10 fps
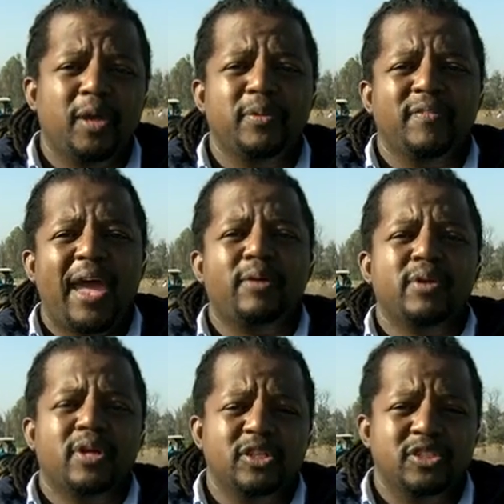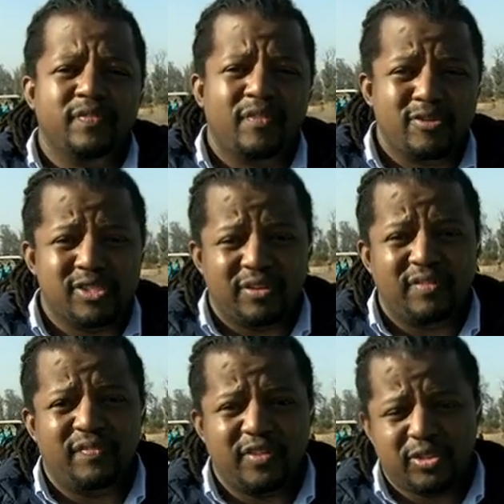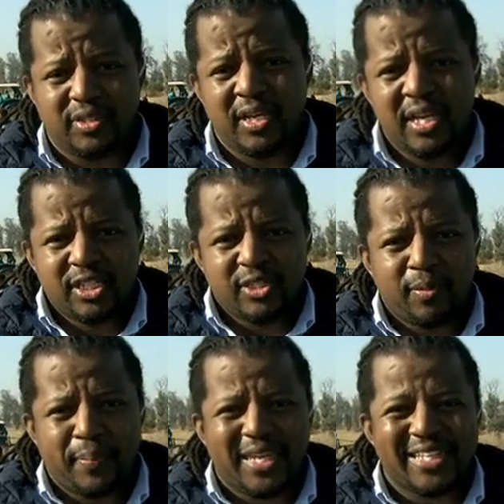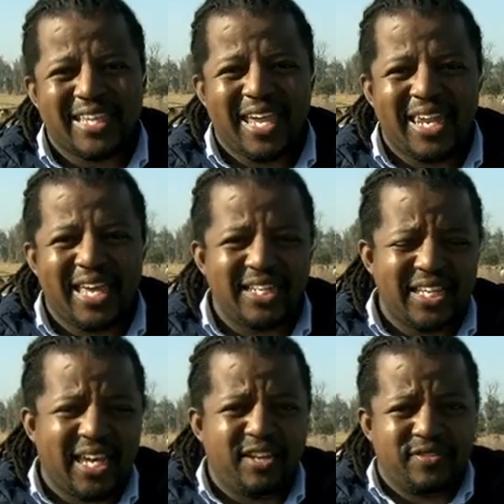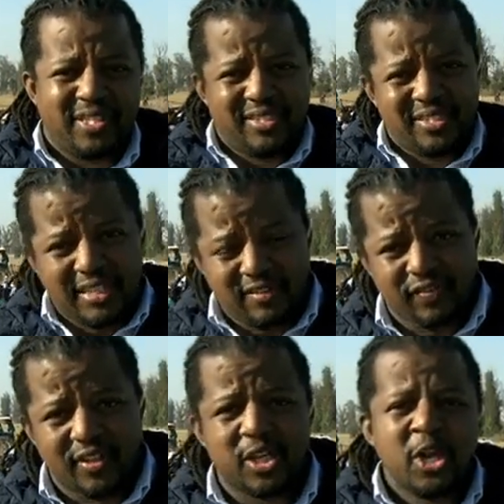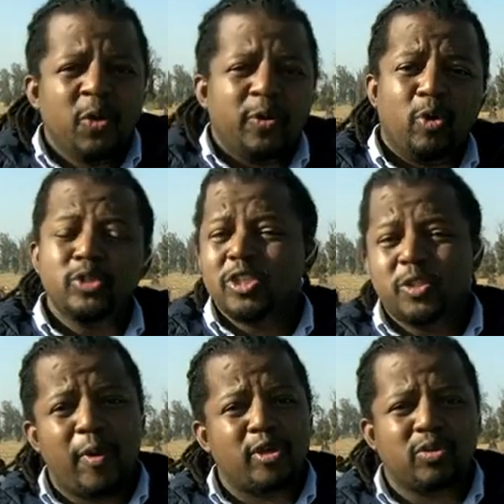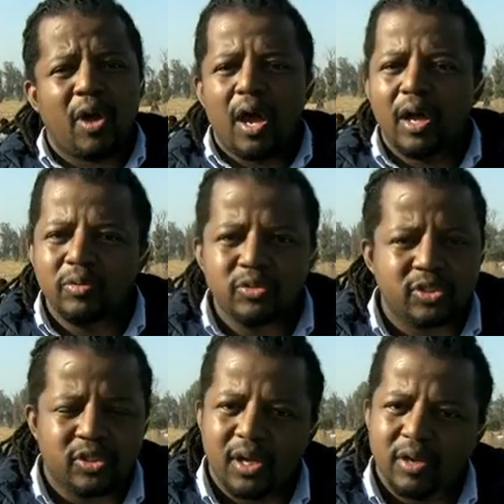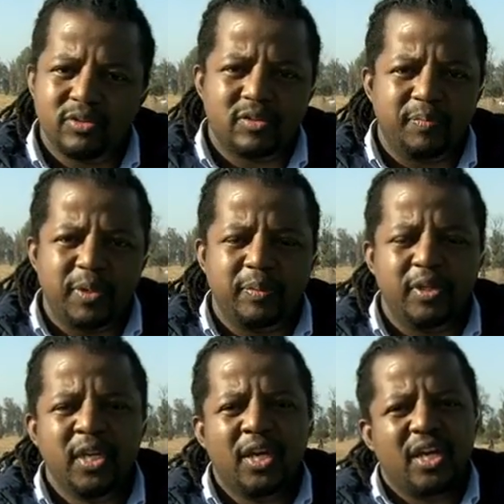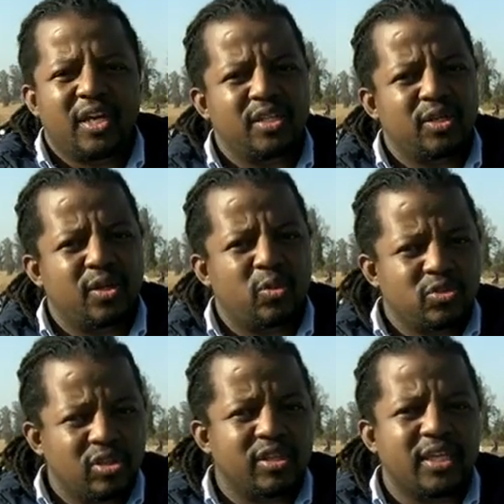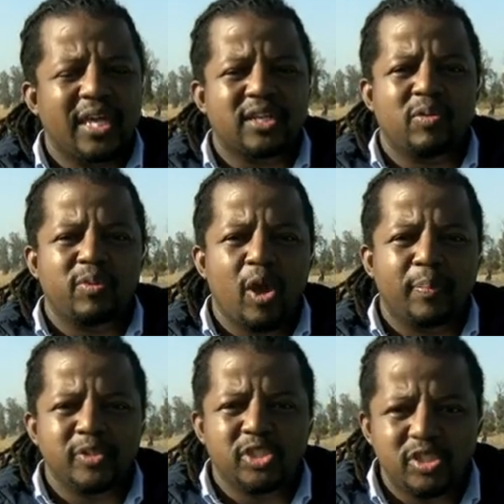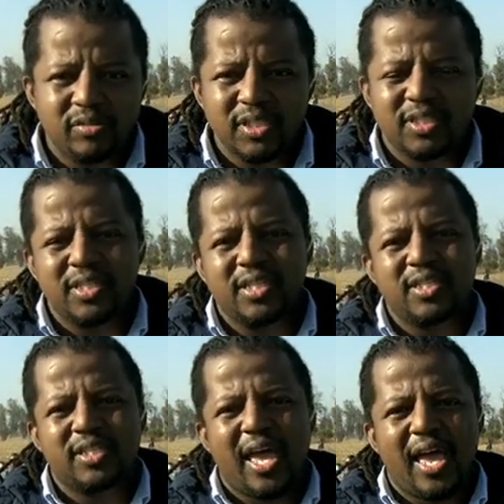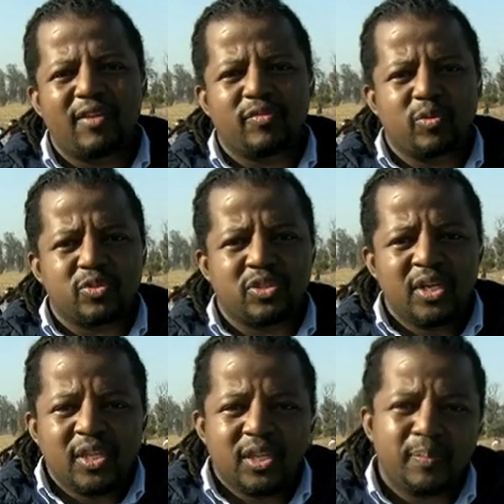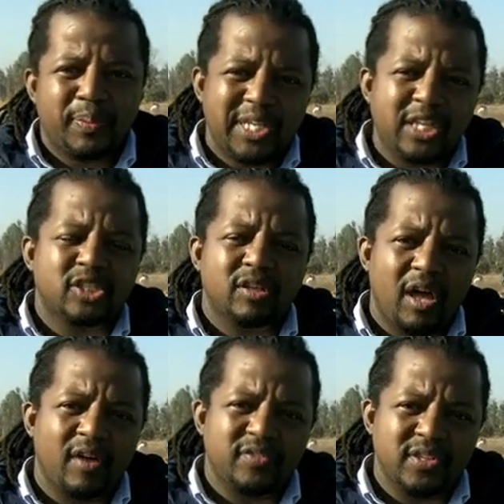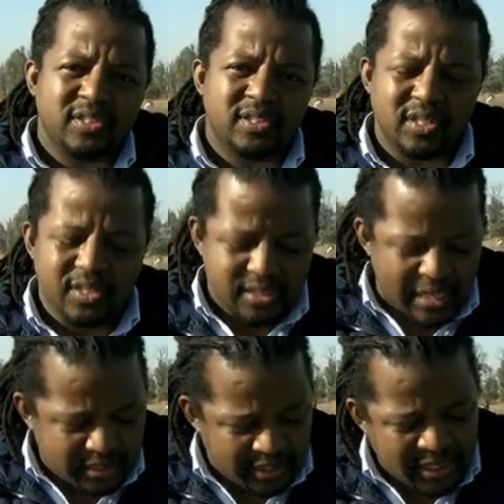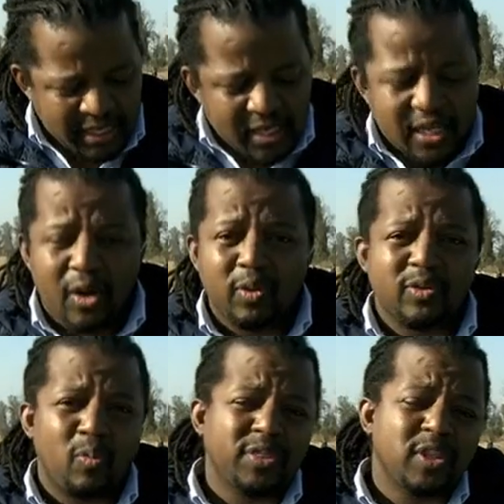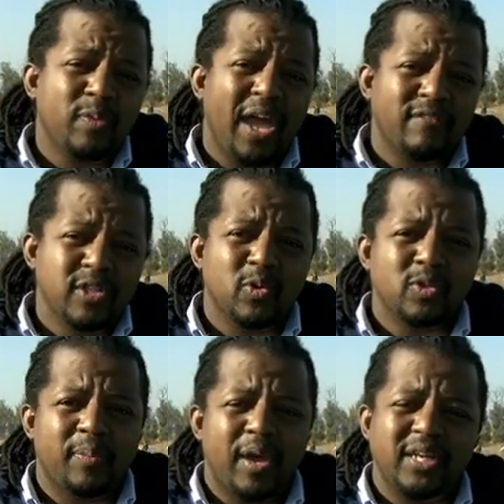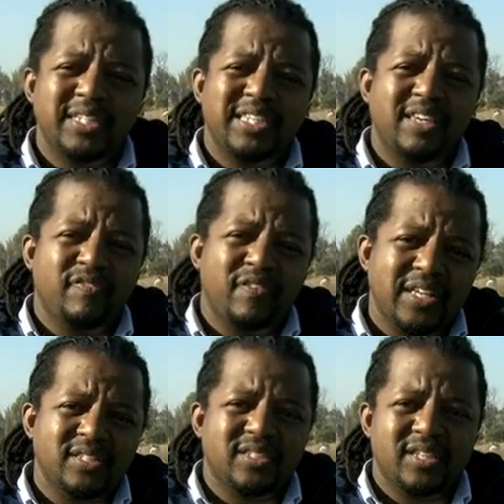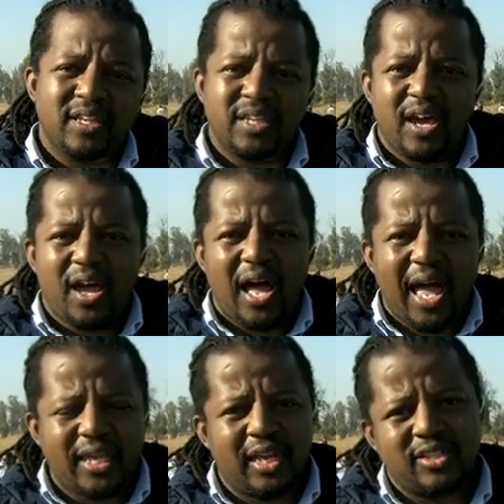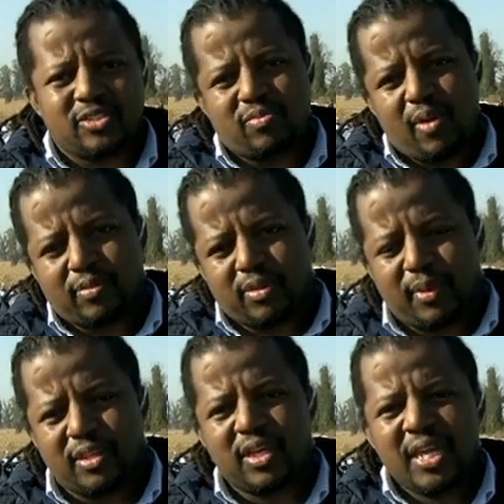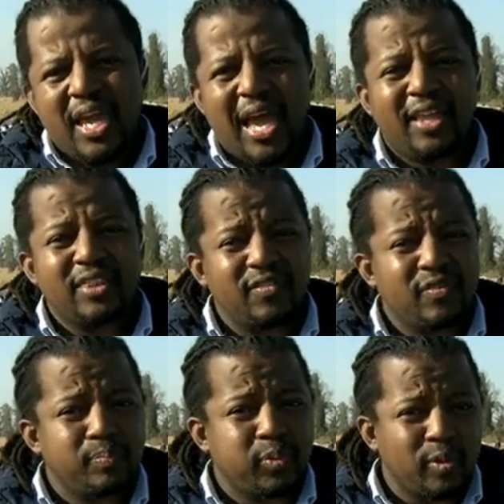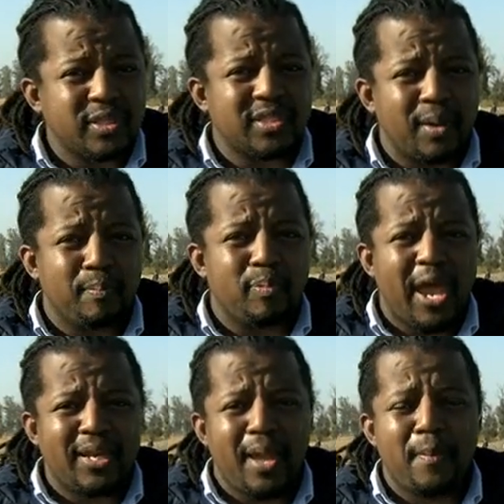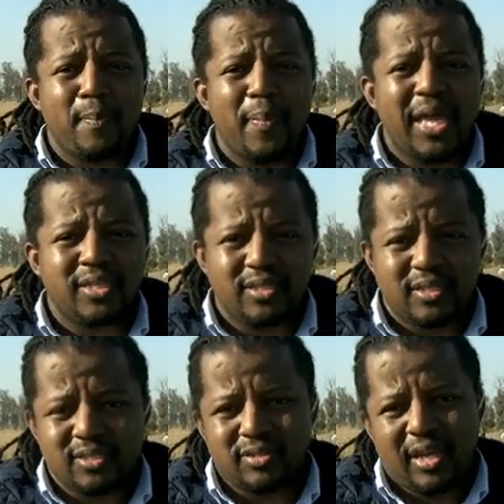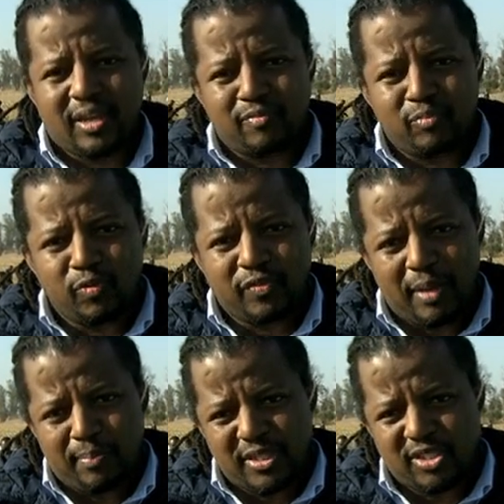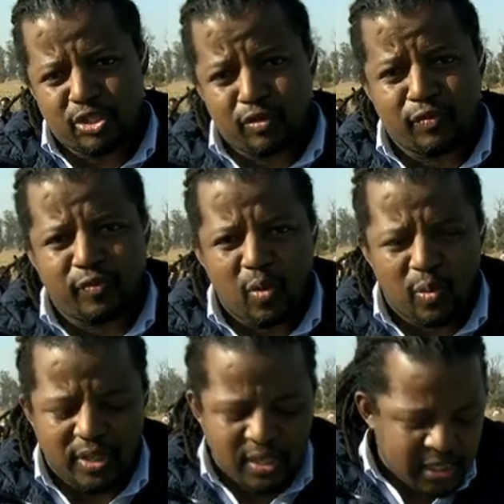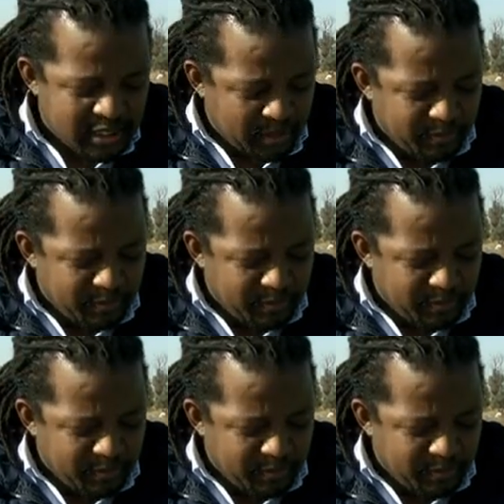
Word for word: Department of Agriculture, Forestry and Fisheries, General Becky Kele, and he kind of set the scene for us. We also spoke to a host, a host of people, and also looking at career opportunities and, of course, the potential of this uh, sector. Now, the one thing we haven't talked about is the events. There are highlights throughout the month, and they've employed some brand ambassadors to kind of move that message forward.